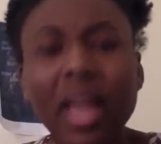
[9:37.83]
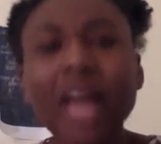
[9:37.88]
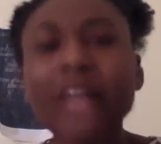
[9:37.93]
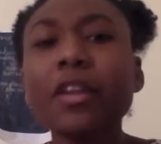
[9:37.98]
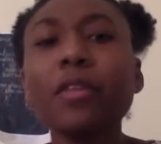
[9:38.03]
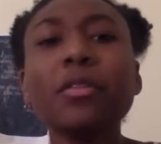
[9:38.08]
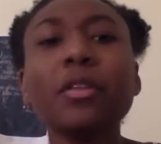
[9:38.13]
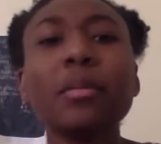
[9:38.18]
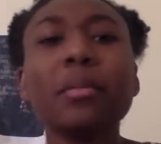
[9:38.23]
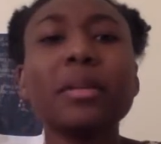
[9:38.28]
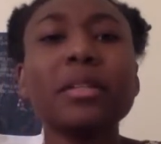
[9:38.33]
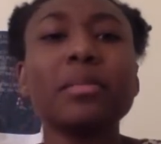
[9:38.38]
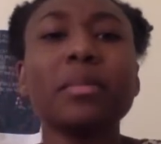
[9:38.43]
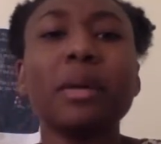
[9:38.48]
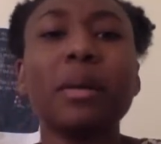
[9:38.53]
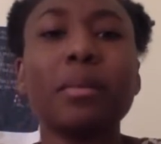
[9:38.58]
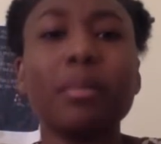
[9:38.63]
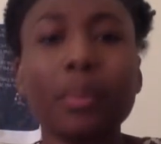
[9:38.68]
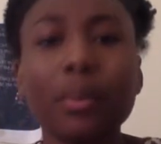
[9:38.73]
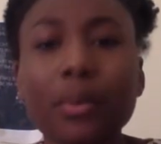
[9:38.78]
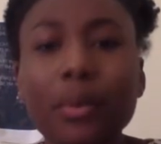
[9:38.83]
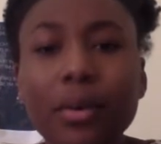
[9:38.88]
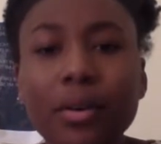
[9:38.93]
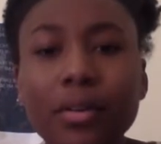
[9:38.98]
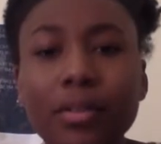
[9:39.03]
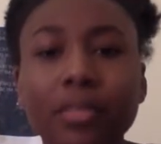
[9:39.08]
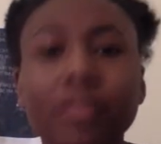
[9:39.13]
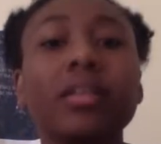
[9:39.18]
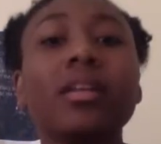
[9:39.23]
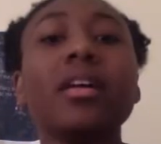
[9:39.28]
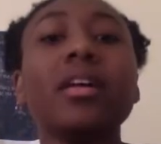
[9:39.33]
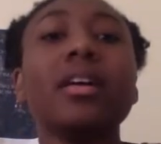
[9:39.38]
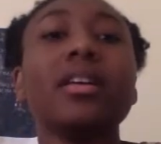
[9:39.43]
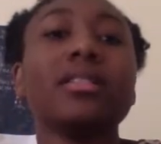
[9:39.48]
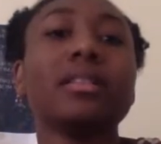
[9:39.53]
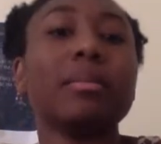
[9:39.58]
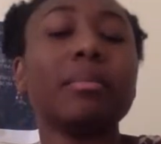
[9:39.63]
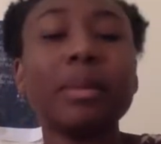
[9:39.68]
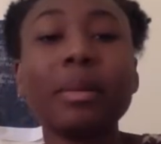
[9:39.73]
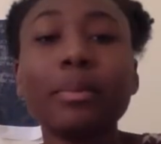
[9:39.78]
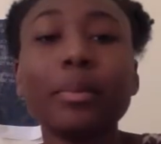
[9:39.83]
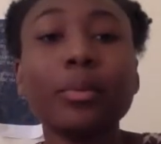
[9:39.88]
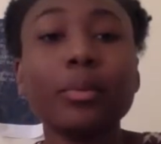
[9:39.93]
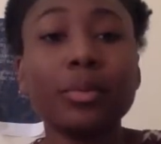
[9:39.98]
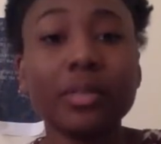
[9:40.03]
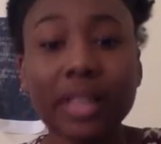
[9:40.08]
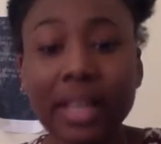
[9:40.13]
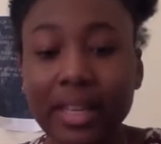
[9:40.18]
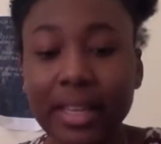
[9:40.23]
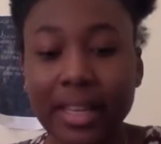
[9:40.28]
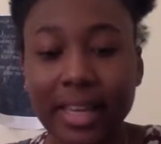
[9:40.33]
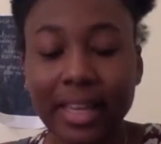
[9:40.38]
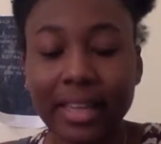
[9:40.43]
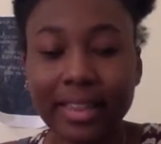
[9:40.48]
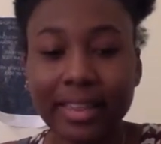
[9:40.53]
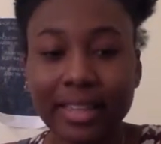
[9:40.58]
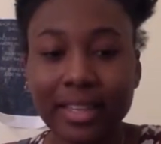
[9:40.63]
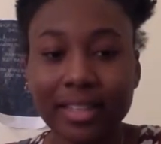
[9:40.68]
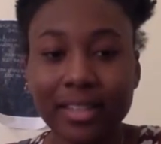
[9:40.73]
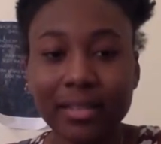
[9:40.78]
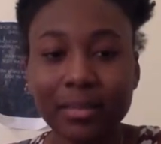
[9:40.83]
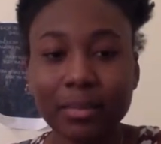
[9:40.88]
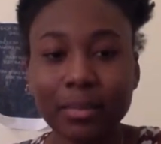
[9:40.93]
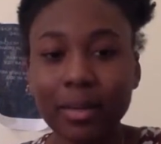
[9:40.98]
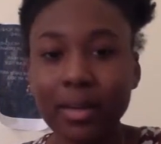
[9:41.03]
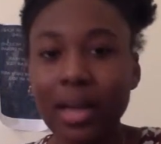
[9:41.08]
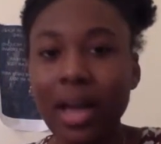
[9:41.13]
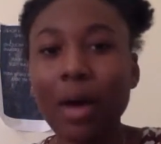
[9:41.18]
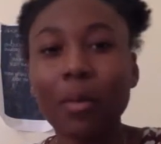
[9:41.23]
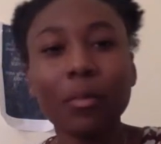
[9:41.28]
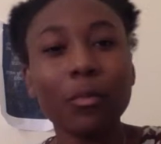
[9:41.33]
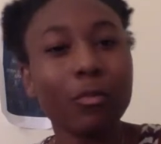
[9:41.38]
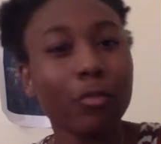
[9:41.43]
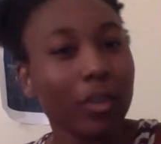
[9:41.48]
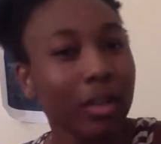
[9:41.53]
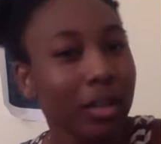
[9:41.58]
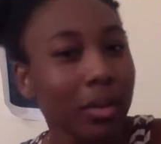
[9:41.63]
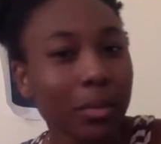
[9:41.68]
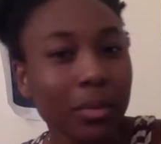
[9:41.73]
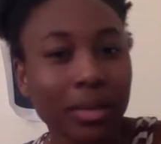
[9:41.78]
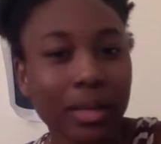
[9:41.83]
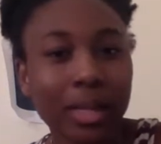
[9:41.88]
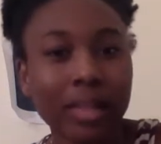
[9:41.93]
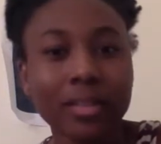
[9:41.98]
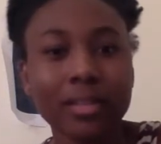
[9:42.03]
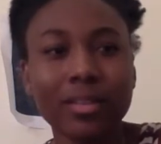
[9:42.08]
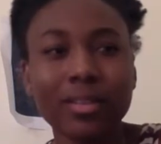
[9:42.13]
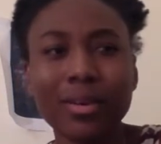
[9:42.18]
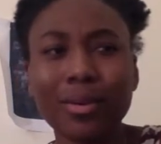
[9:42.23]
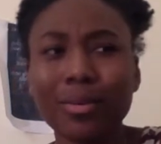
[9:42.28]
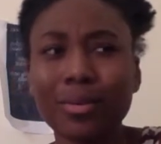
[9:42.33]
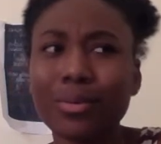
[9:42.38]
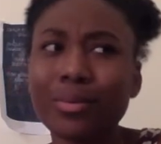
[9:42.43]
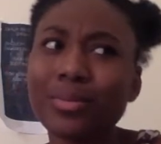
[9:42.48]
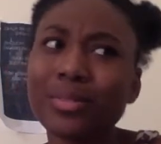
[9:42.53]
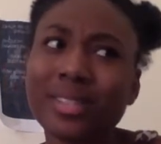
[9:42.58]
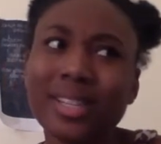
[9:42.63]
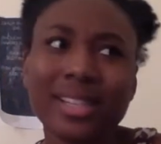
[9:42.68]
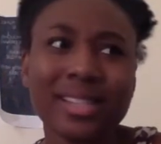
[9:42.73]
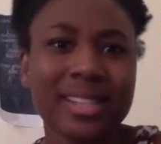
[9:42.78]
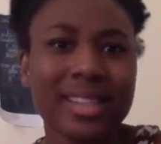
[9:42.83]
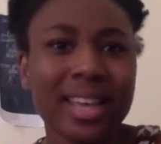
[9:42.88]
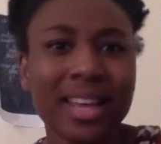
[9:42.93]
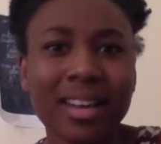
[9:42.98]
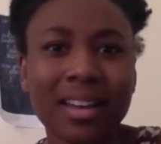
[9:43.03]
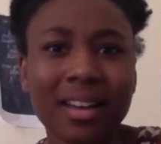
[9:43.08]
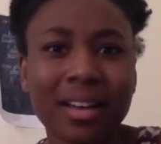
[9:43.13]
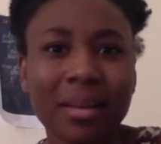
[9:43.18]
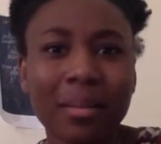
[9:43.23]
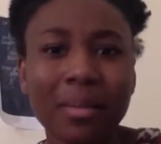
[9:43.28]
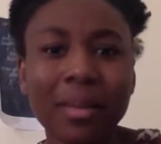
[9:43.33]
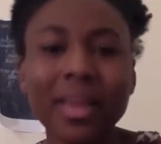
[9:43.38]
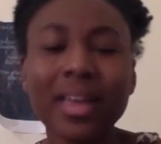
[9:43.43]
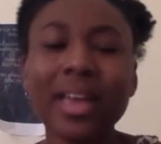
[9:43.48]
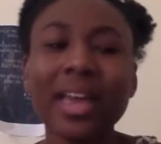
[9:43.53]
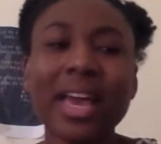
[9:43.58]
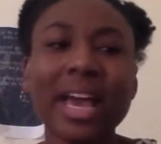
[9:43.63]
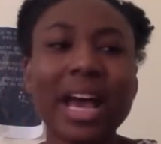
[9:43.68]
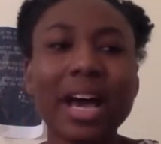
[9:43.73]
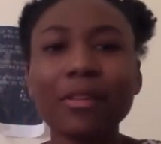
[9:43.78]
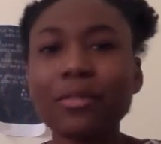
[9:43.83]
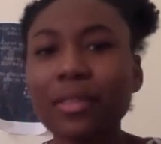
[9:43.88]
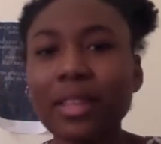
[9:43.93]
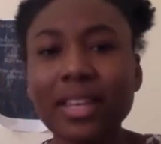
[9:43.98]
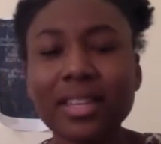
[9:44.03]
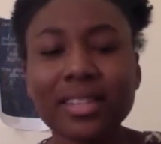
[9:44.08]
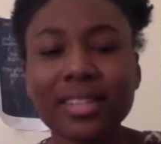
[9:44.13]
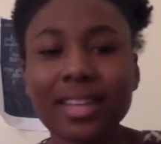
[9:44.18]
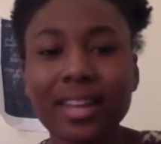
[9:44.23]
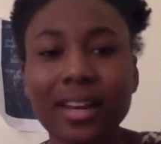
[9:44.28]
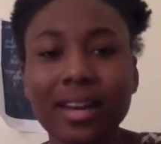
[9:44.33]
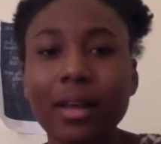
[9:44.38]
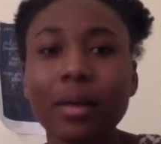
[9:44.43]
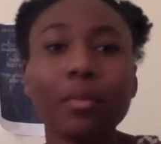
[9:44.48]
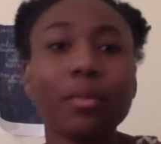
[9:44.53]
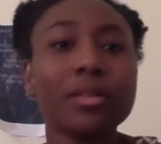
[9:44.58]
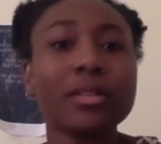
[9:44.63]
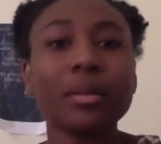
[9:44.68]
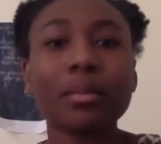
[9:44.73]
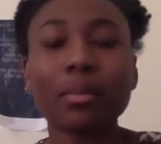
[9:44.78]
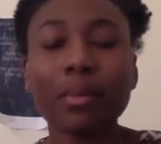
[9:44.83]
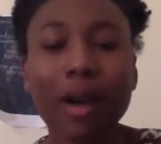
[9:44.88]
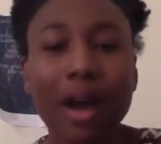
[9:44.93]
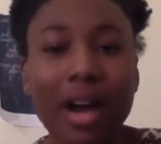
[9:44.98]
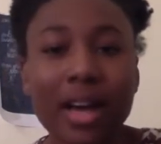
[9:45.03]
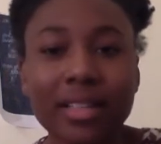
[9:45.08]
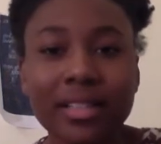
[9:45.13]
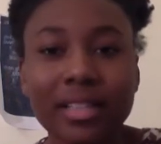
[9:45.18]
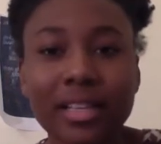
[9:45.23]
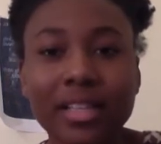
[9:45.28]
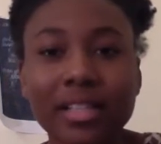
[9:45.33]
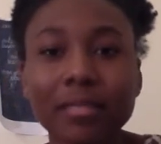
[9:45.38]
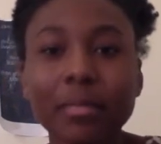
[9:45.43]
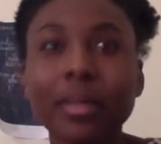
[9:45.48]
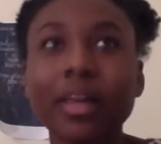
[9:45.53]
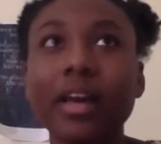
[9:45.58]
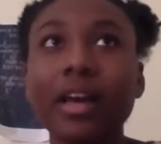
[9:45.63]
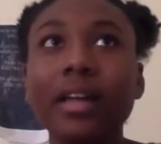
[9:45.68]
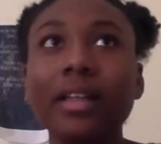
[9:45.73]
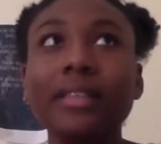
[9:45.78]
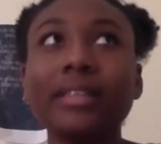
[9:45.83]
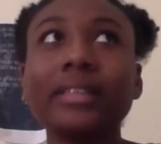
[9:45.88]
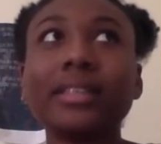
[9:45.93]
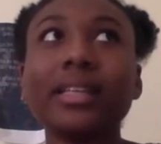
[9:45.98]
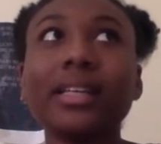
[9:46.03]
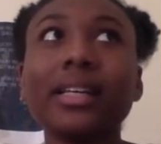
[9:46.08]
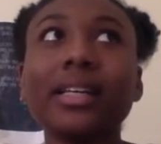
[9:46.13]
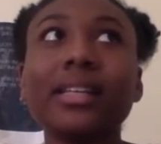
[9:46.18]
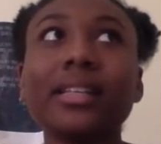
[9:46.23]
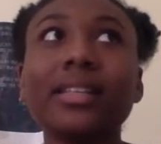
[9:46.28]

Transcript: I know there must be a board or some people who delegate this, but I really would like to know who sets that up. How do they set it up? What's the process? Because